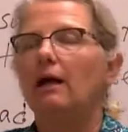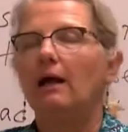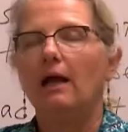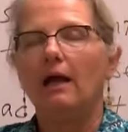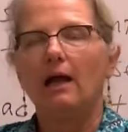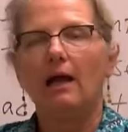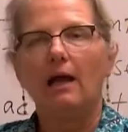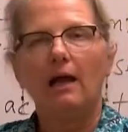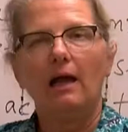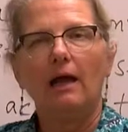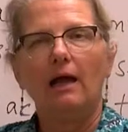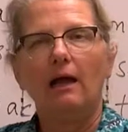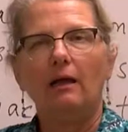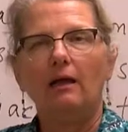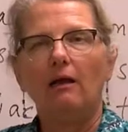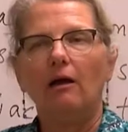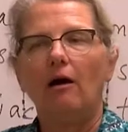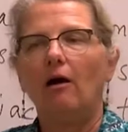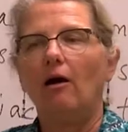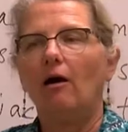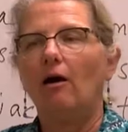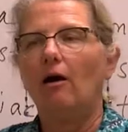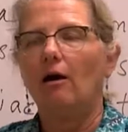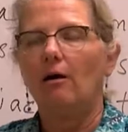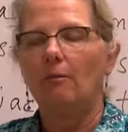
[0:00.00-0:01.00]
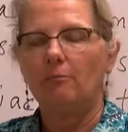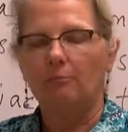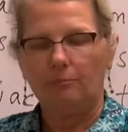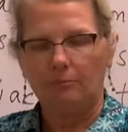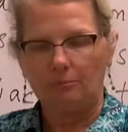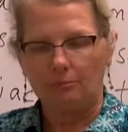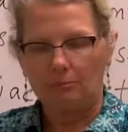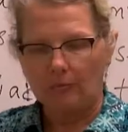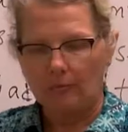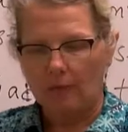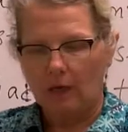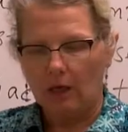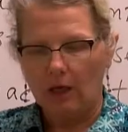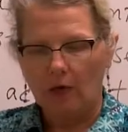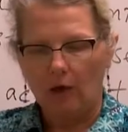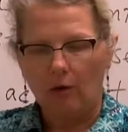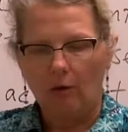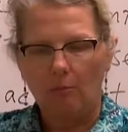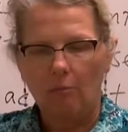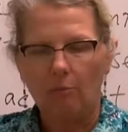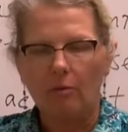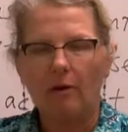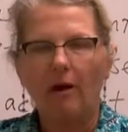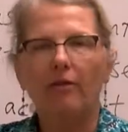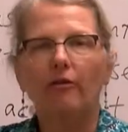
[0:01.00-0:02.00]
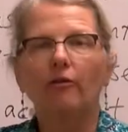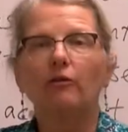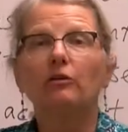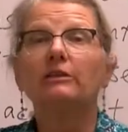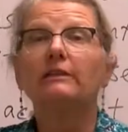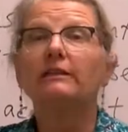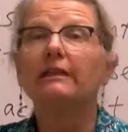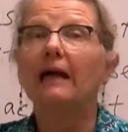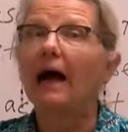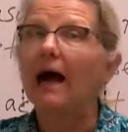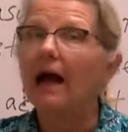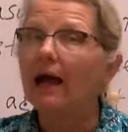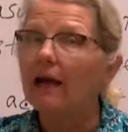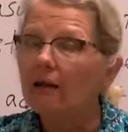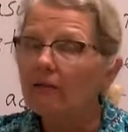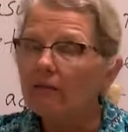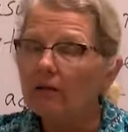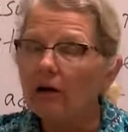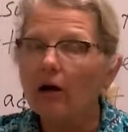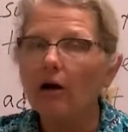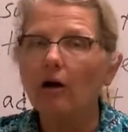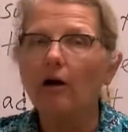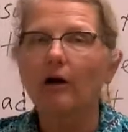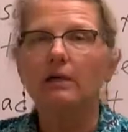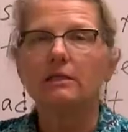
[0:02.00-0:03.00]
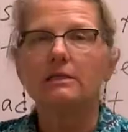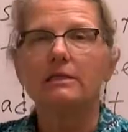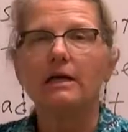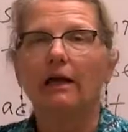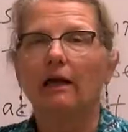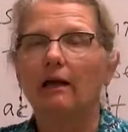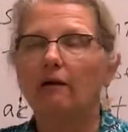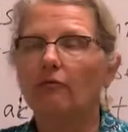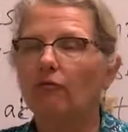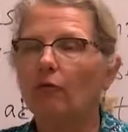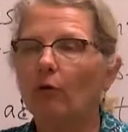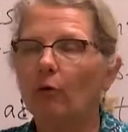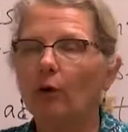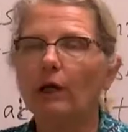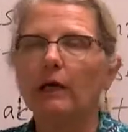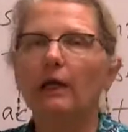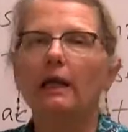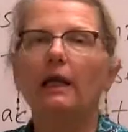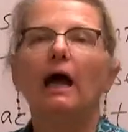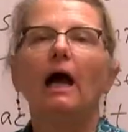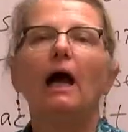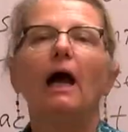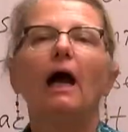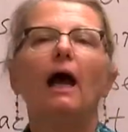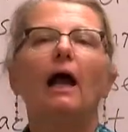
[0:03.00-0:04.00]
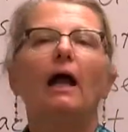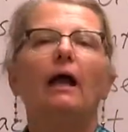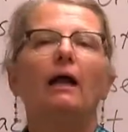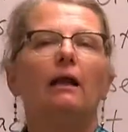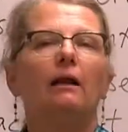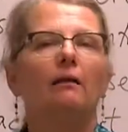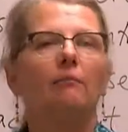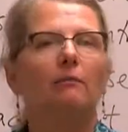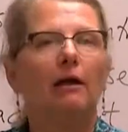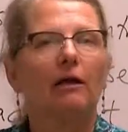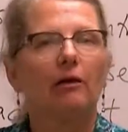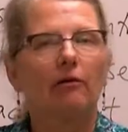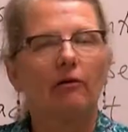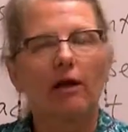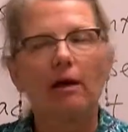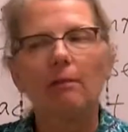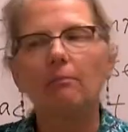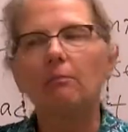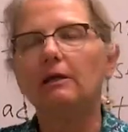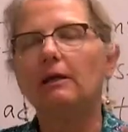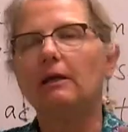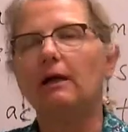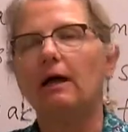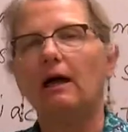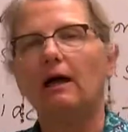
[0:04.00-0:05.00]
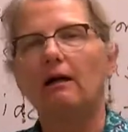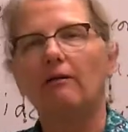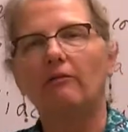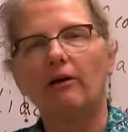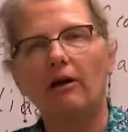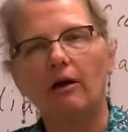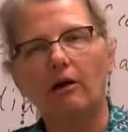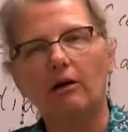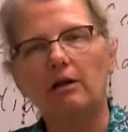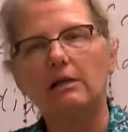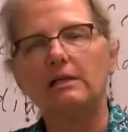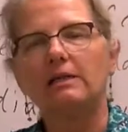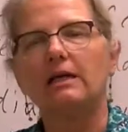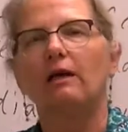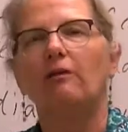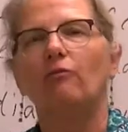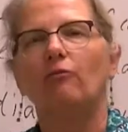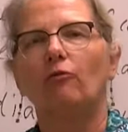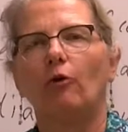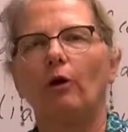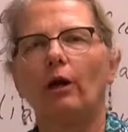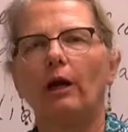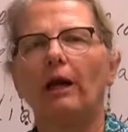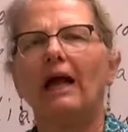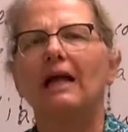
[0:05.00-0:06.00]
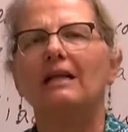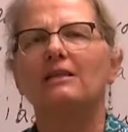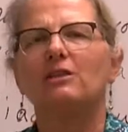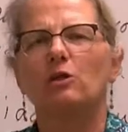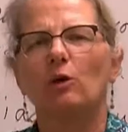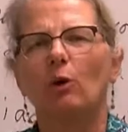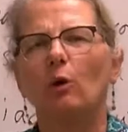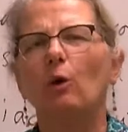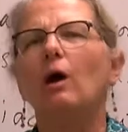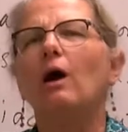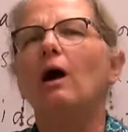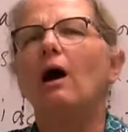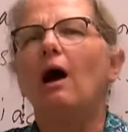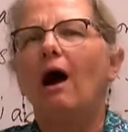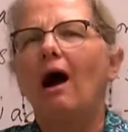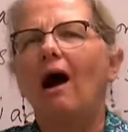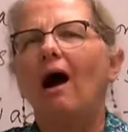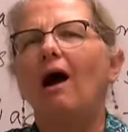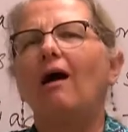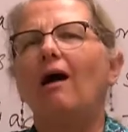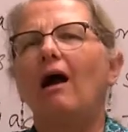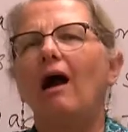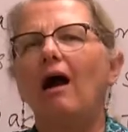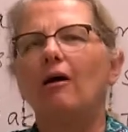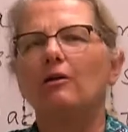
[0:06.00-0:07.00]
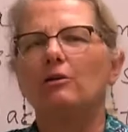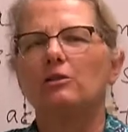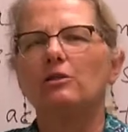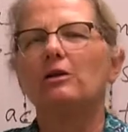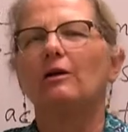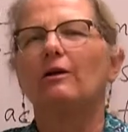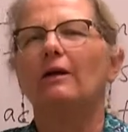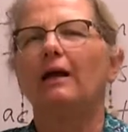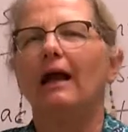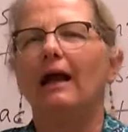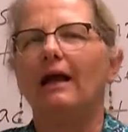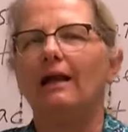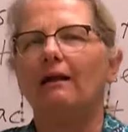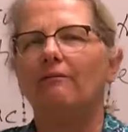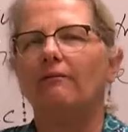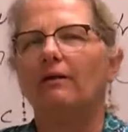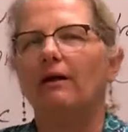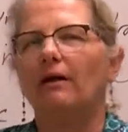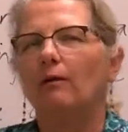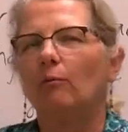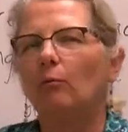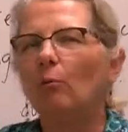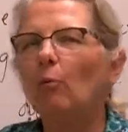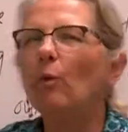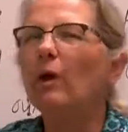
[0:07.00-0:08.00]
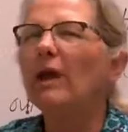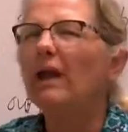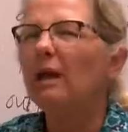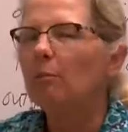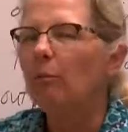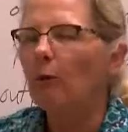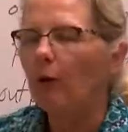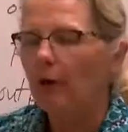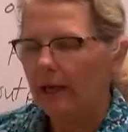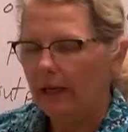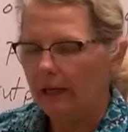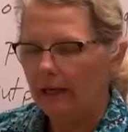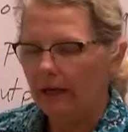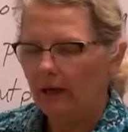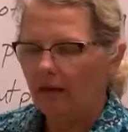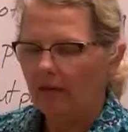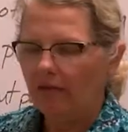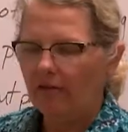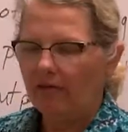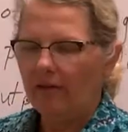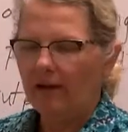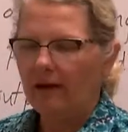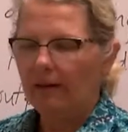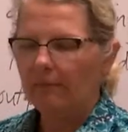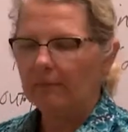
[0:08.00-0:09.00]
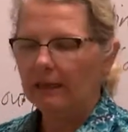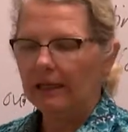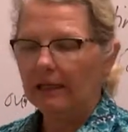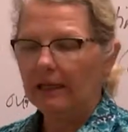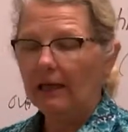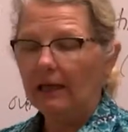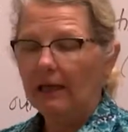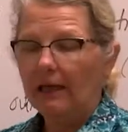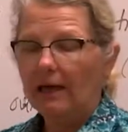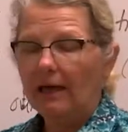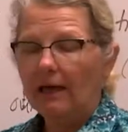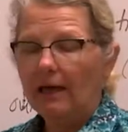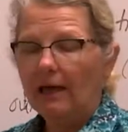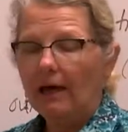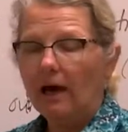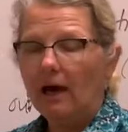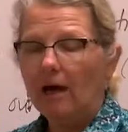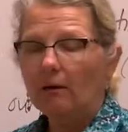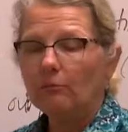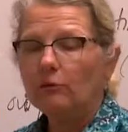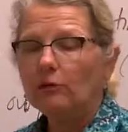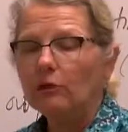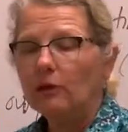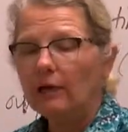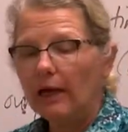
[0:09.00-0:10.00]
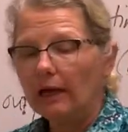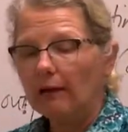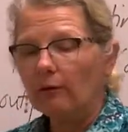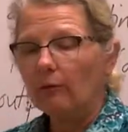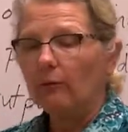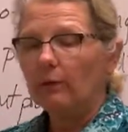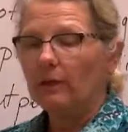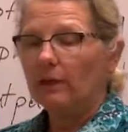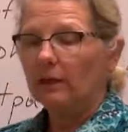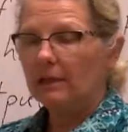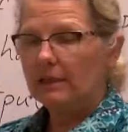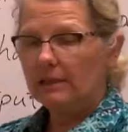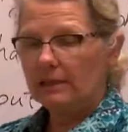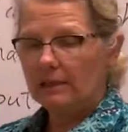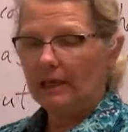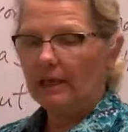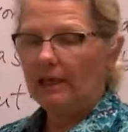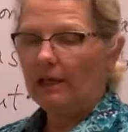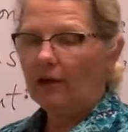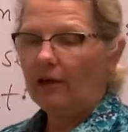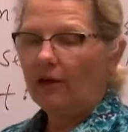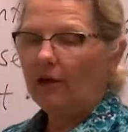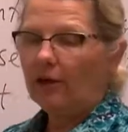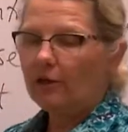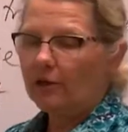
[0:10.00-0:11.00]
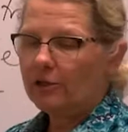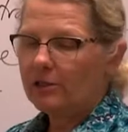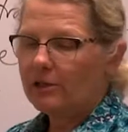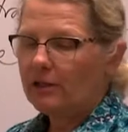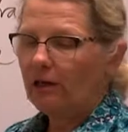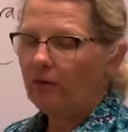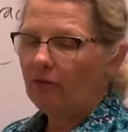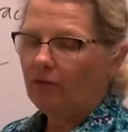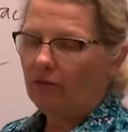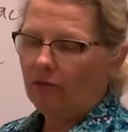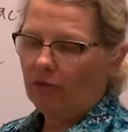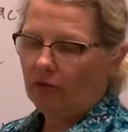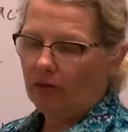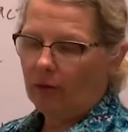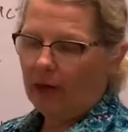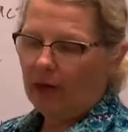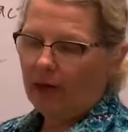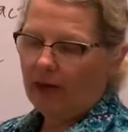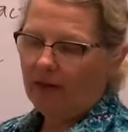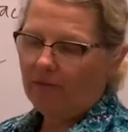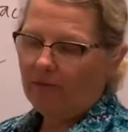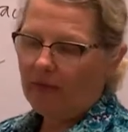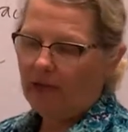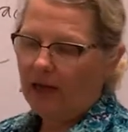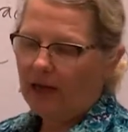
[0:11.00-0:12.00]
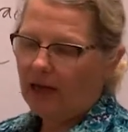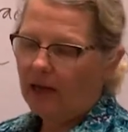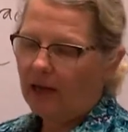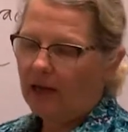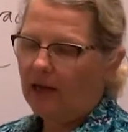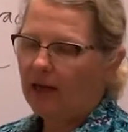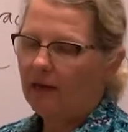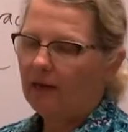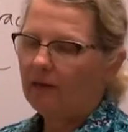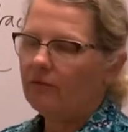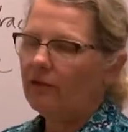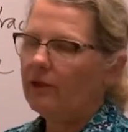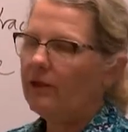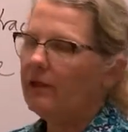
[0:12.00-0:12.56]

and, a brother died of a heart attack at 49, and my grandpa died of a heart attack at 49. So our hearts are kind of our weak point in our family. You've got to really take care of yourself if you have that kind of